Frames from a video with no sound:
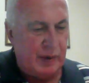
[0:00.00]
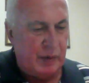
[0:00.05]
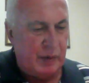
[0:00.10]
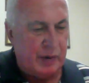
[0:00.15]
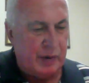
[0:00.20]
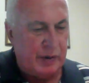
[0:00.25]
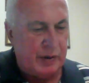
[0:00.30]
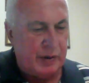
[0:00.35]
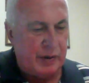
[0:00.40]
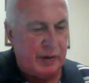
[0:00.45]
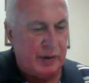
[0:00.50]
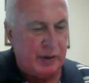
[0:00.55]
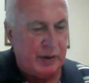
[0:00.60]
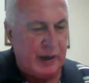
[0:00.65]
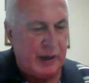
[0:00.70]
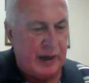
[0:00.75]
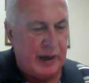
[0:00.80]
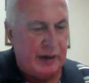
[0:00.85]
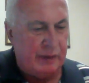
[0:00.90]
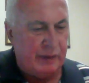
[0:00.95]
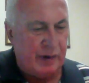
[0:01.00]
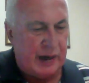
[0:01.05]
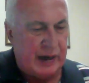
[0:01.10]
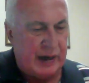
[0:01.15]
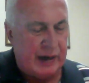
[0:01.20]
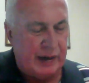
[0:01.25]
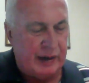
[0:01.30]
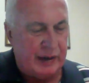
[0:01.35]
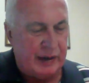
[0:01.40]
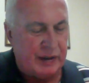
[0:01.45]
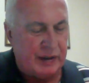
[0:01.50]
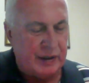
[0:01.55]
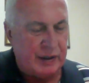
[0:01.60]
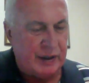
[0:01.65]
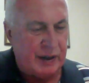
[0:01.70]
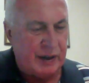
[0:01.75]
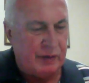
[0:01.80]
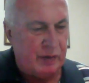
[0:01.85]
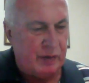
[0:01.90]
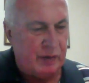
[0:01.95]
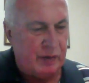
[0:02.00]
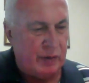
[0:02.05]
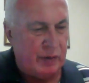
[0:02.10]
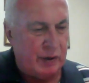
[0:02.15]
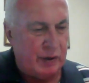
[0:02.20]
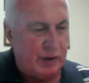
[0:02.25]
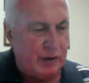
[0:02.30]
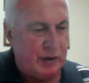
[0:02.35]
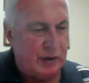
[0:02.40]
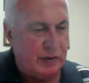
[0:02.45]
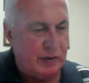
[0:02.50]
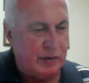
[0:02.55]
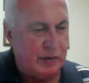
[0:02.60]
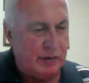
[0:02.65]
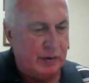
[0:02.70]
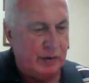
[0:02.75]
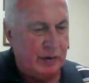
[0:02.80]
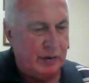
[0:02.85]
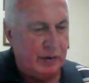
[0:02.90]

one could have gotten instead of going to college.